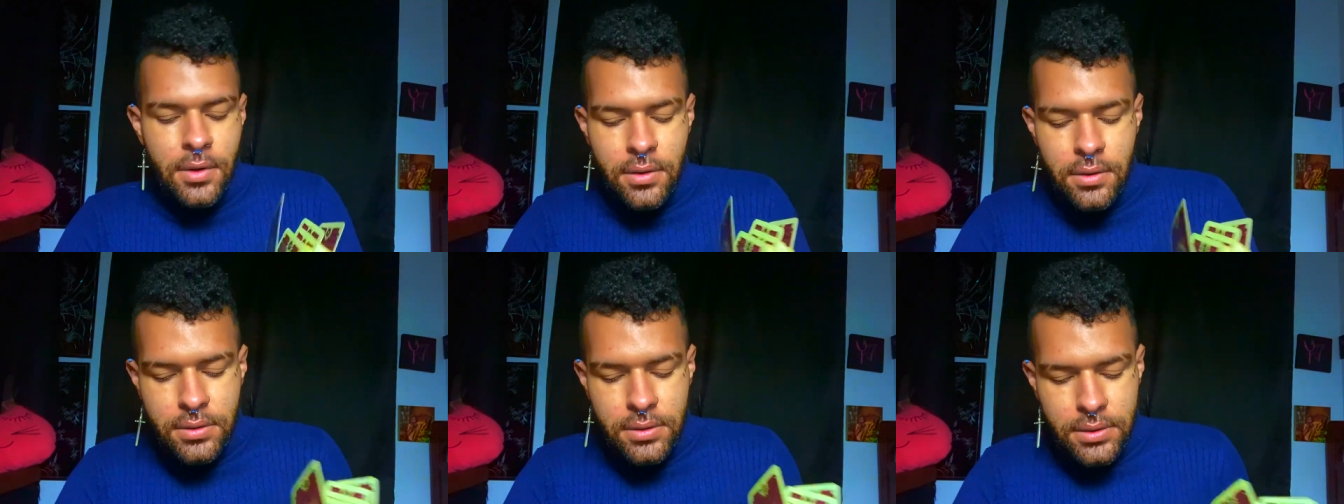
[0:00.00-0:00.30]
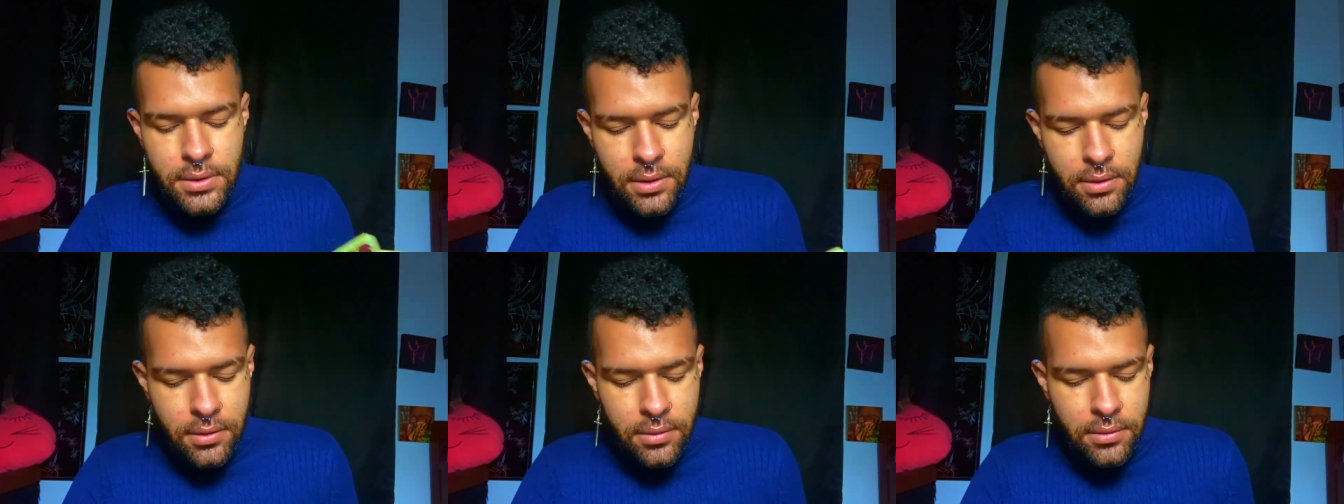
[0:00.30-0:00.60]

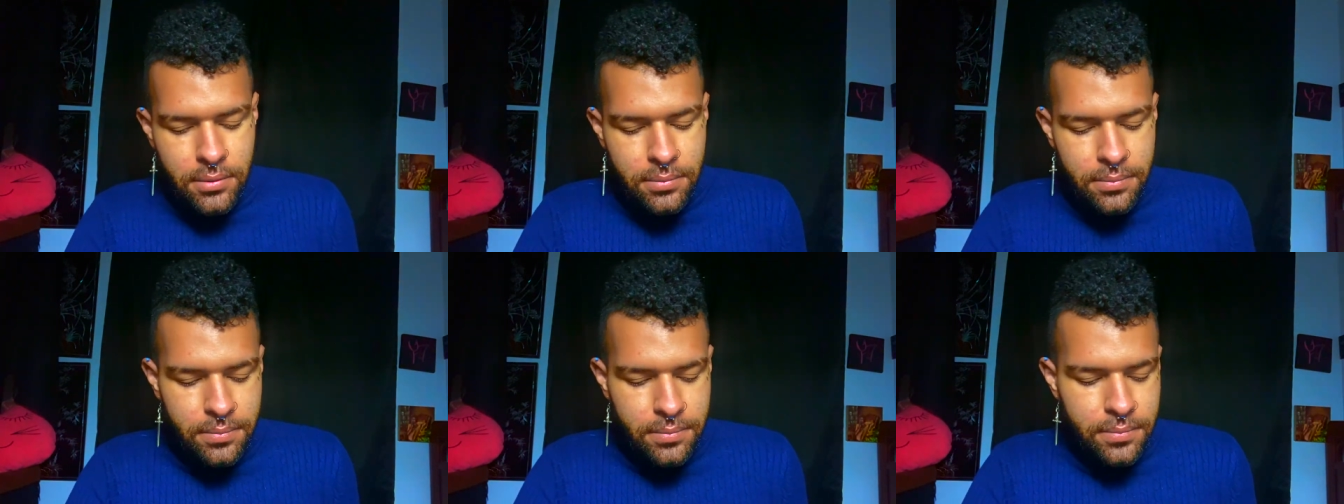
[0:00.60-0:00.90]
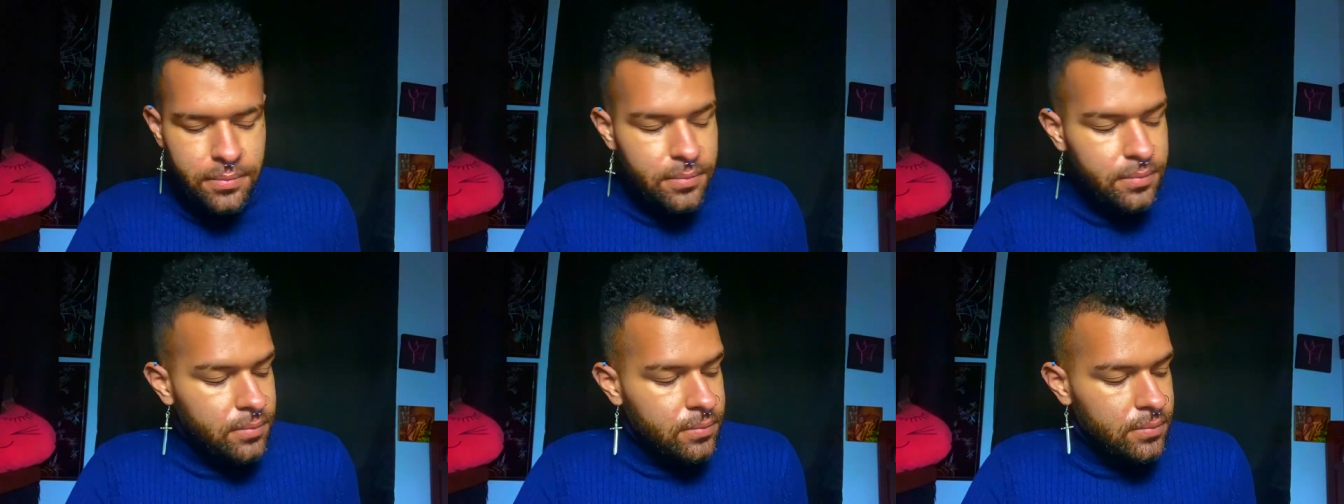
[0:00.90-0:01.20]
So,
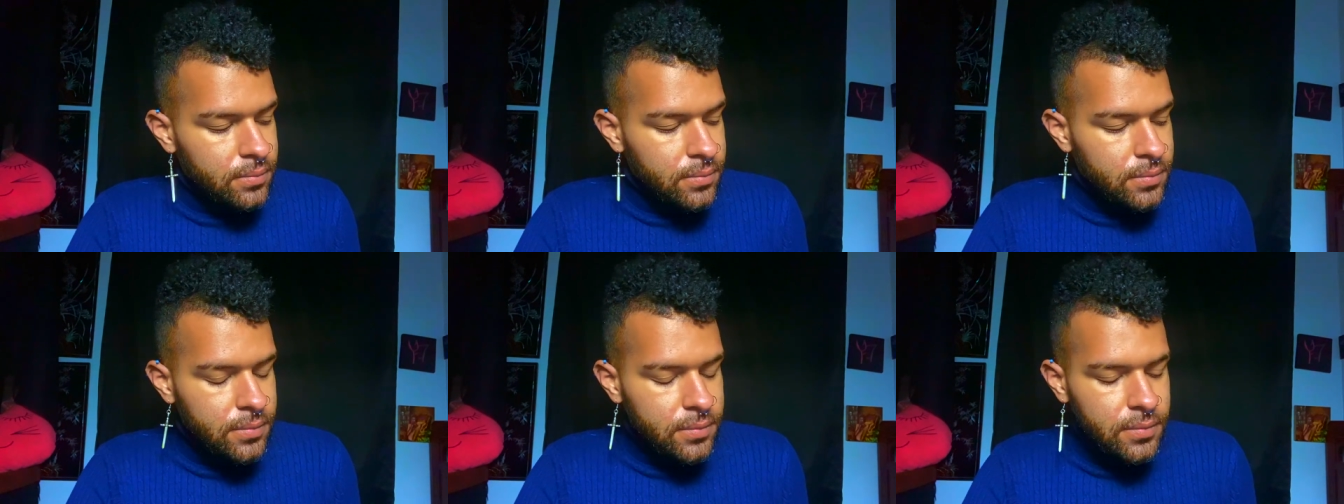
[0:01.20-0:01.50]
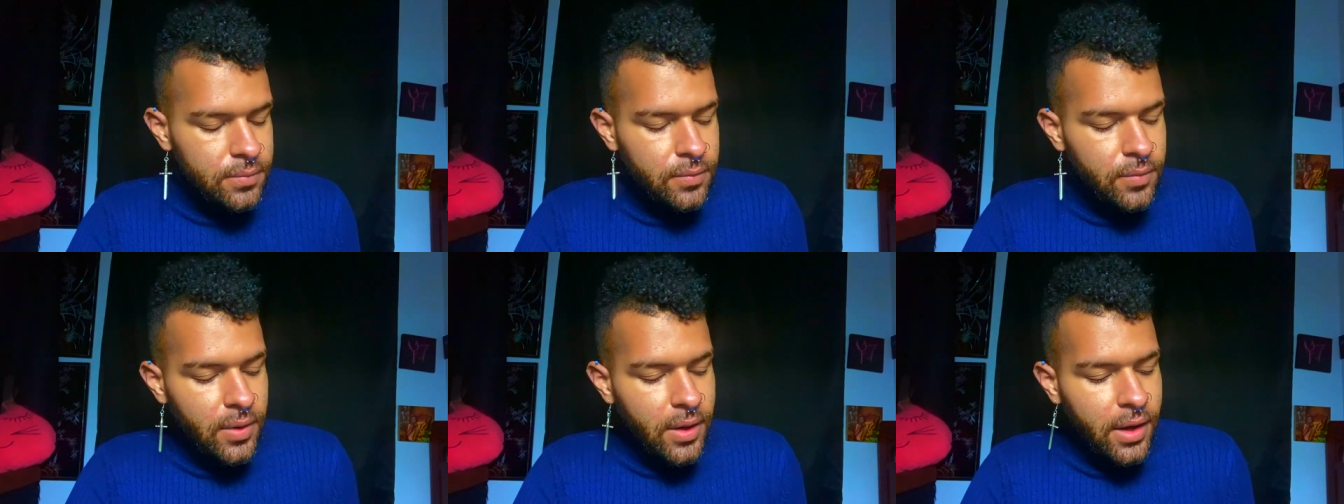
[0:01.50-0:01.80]

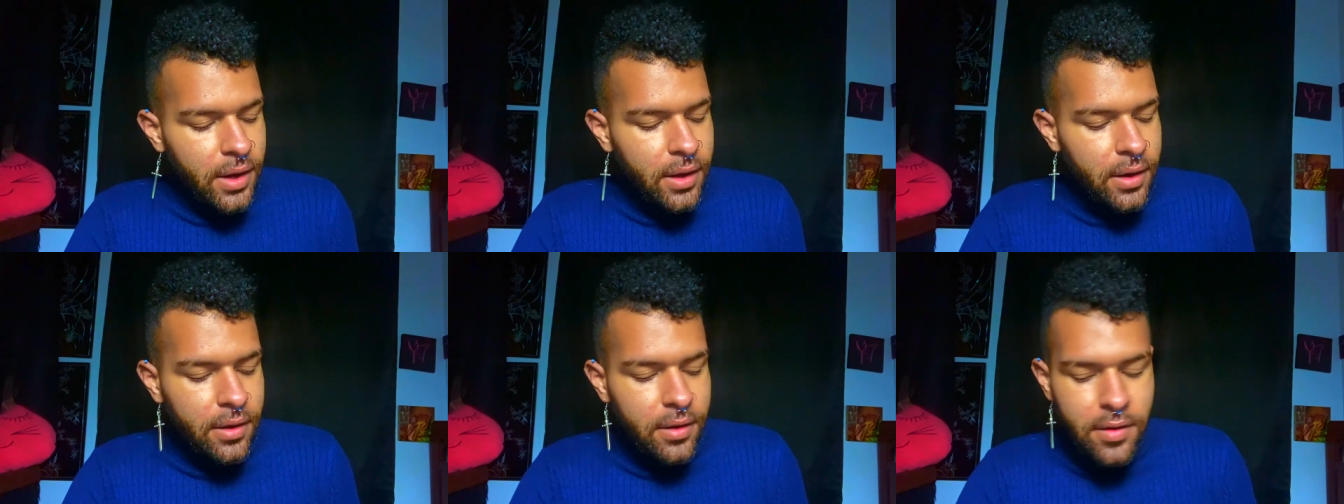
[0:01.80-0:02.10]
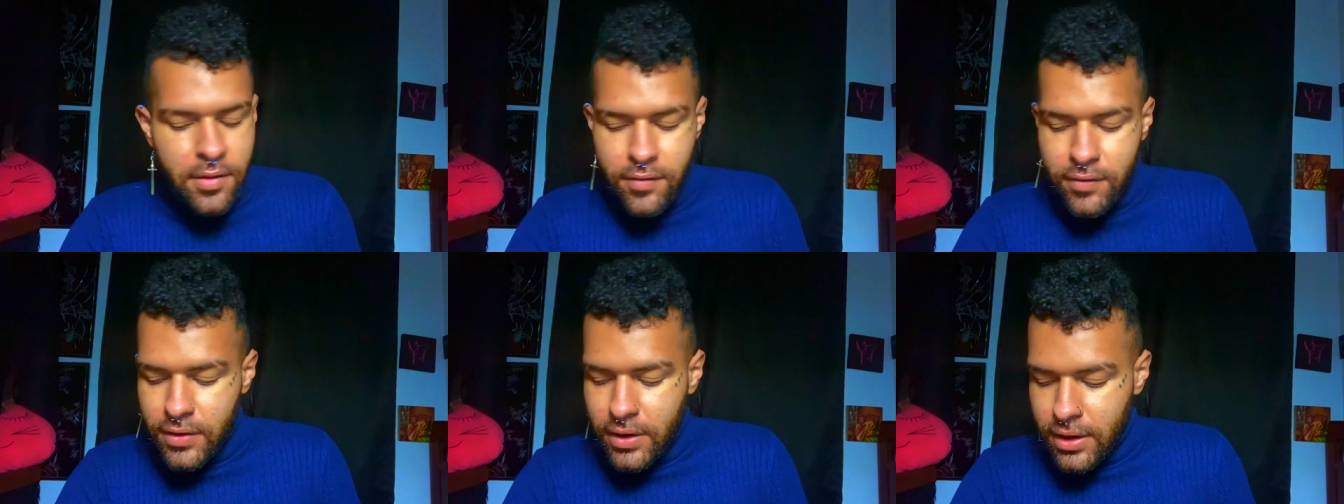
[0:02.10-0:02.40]
you
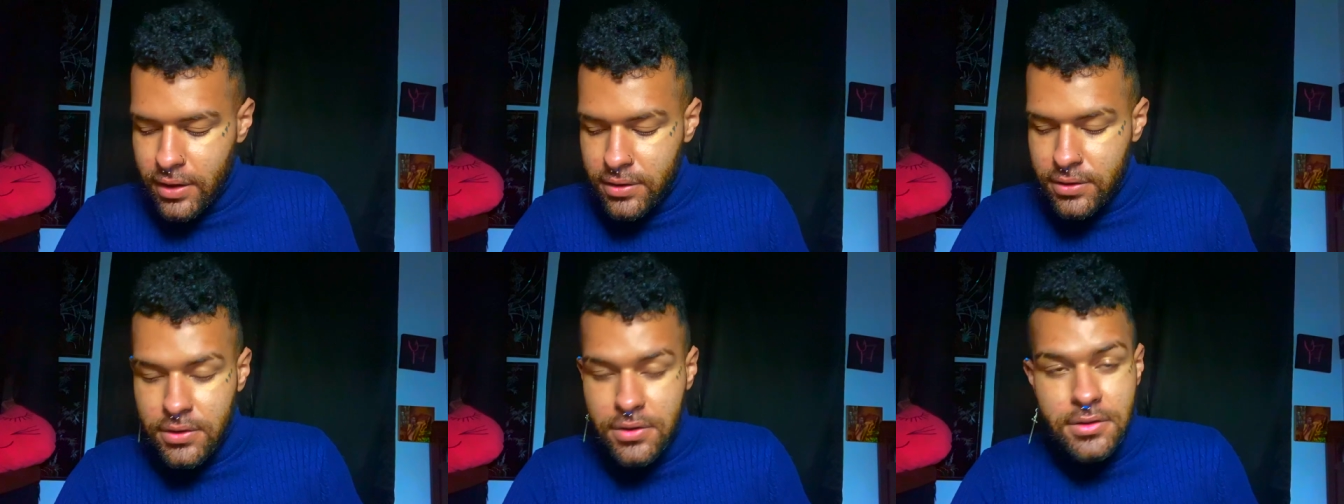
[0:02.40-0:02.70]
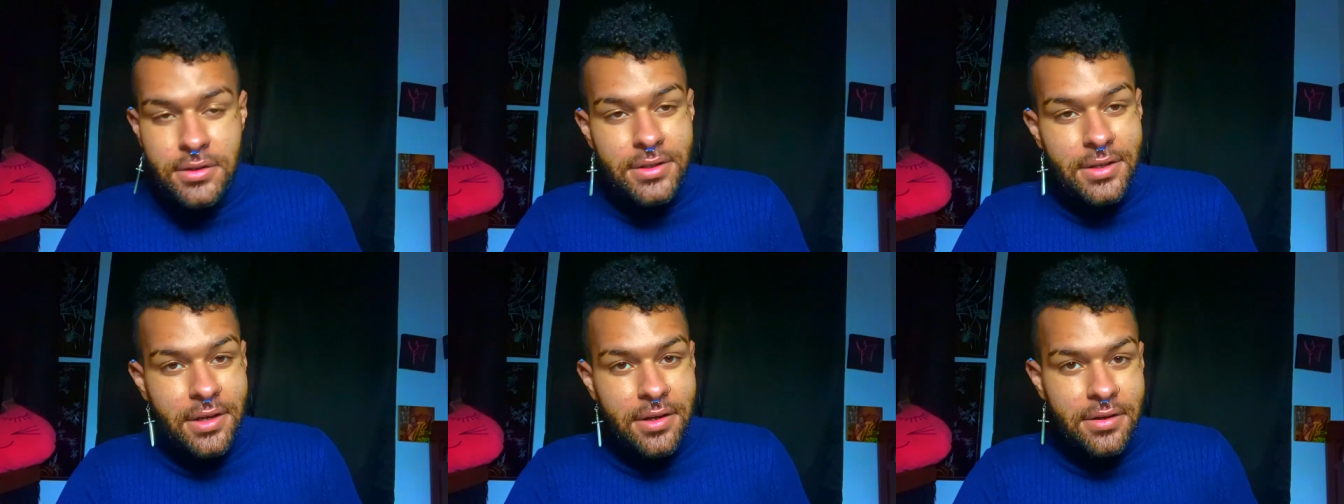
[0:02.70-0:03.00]
have on your
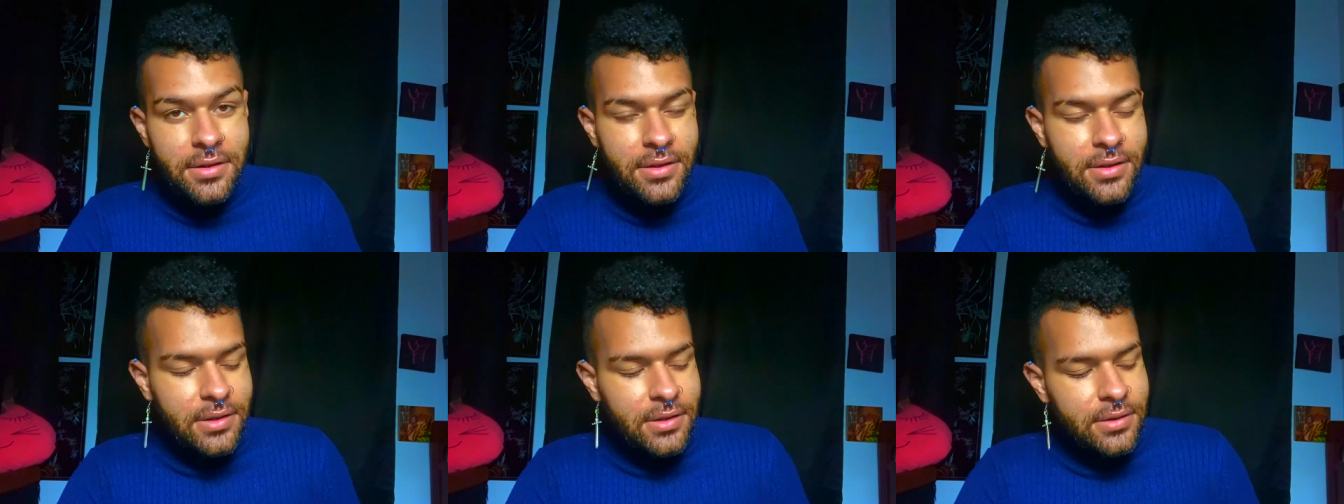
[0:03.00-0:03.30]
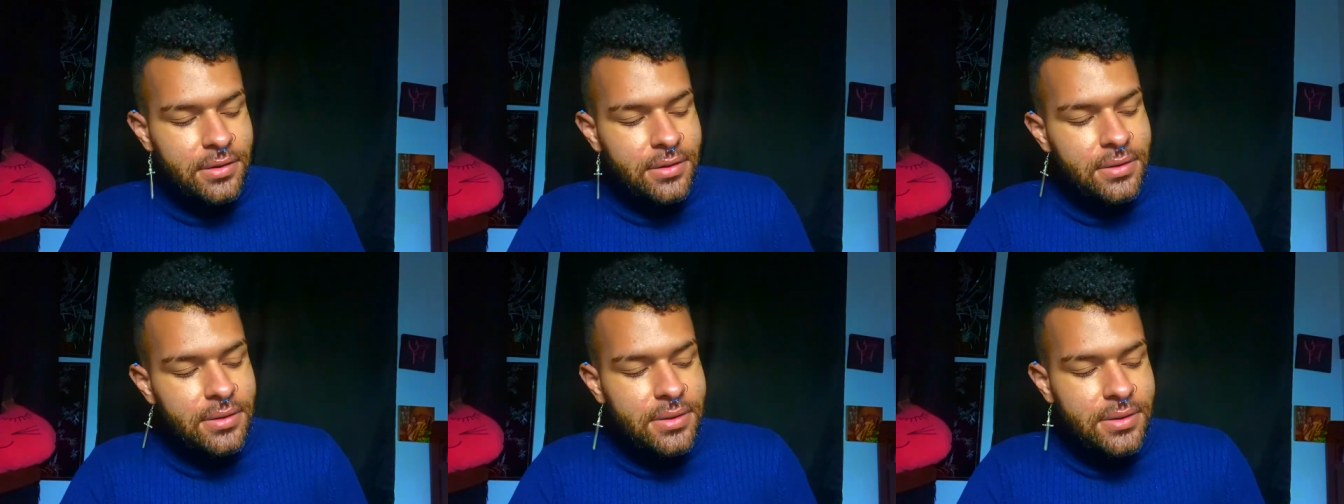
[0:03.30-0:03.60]
side of
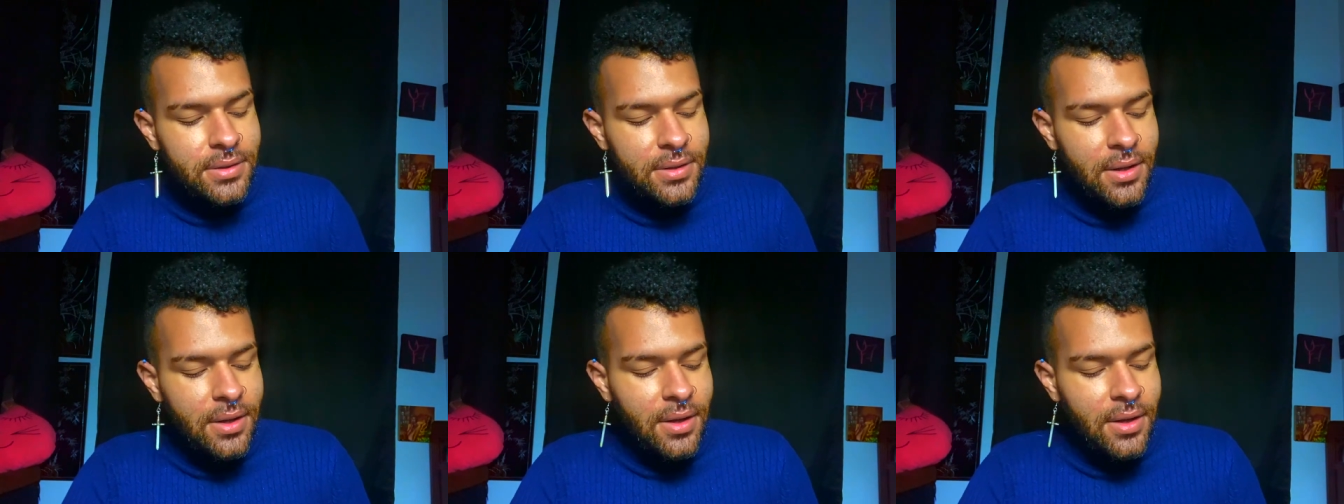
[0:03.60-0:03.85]
things,